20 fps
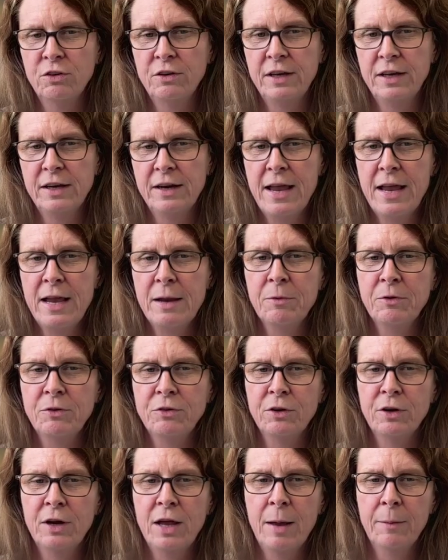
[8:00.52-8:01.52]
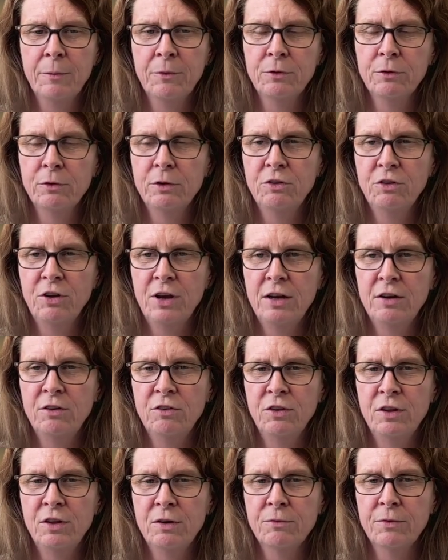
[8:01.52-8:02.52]
your DNA, but you can absolutely
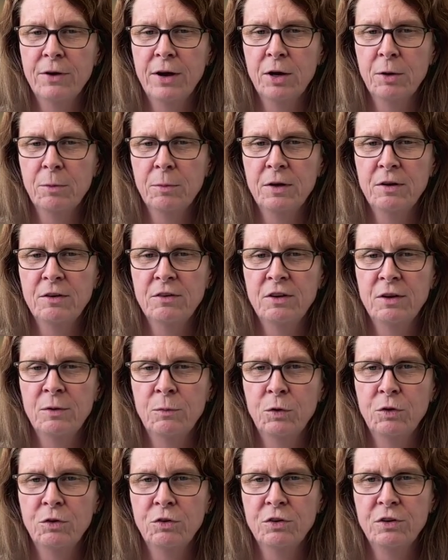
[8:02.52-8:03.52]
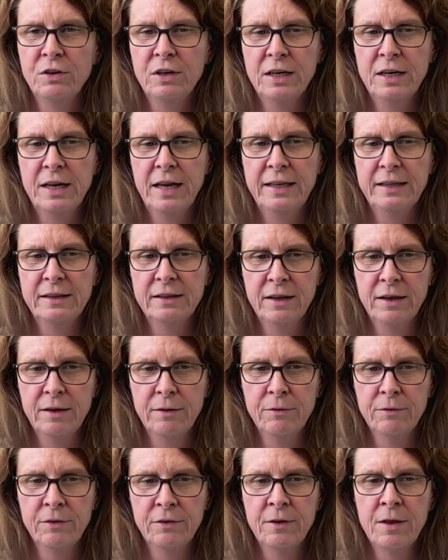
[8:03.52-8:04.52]
change the environment in which your DNA
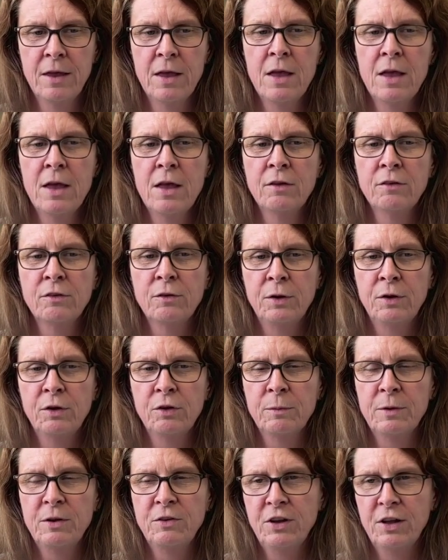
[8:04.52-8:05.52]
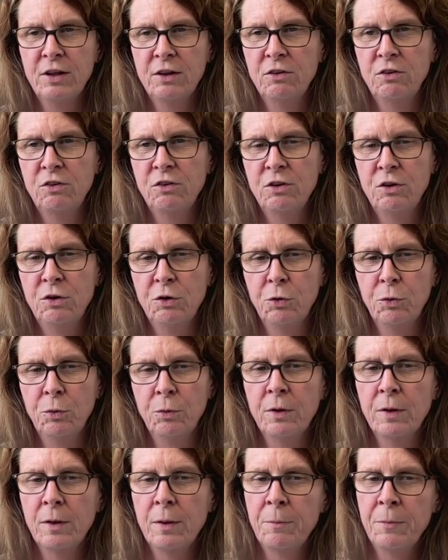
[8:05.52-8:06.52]
lives. So here's my challenge to
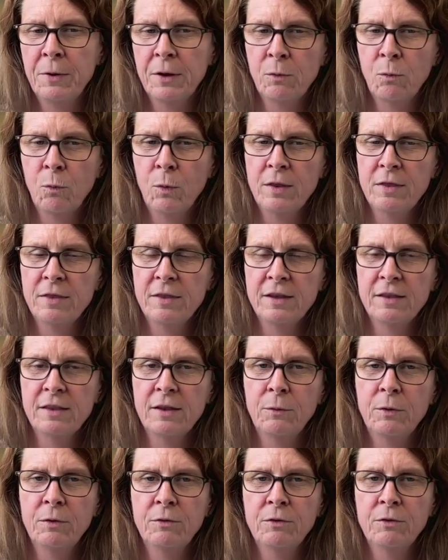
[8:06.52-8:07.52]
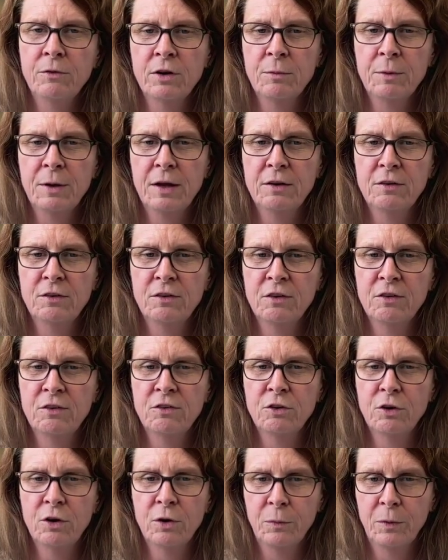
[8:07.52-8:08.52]
you. Pick one thing that we've talked about to
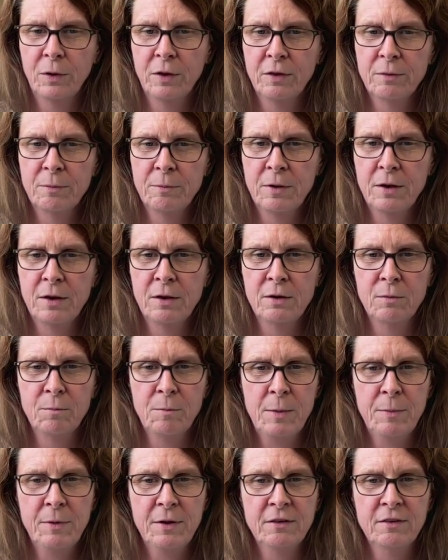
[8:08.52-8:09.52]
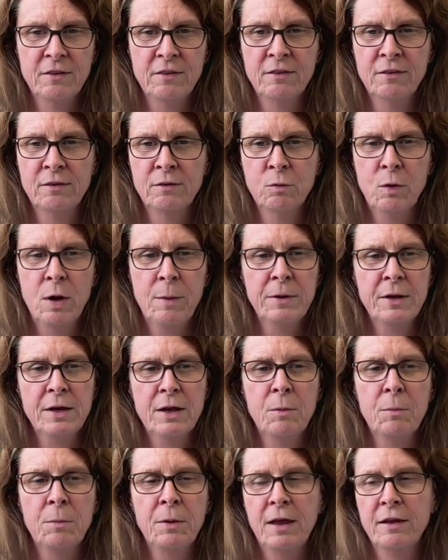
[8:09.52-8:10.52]
start with. And maybe it's swapping
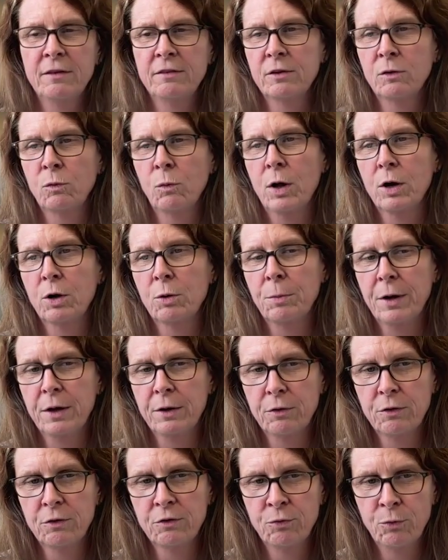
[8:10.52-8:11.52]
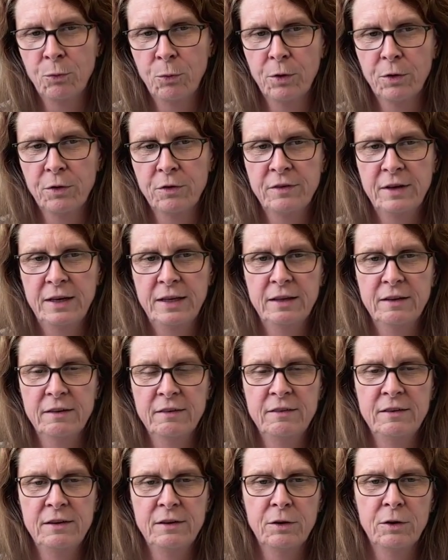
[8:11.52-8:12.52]
out plastic water bottles for
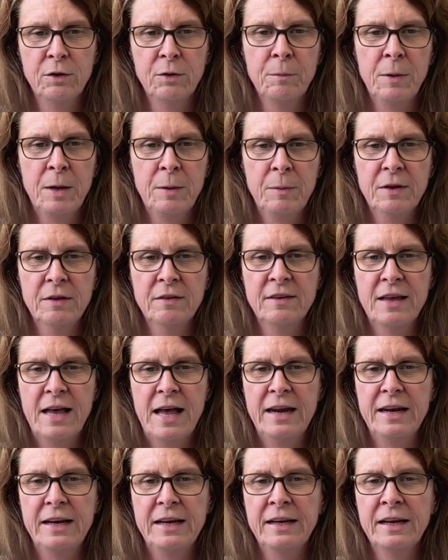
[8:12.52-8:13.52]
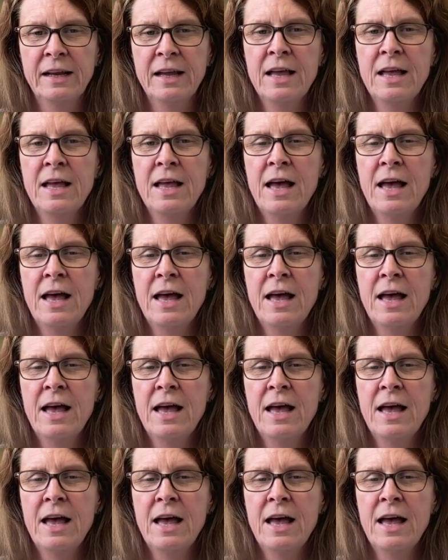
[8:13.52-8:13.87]
stainless steel. Maybe it's adding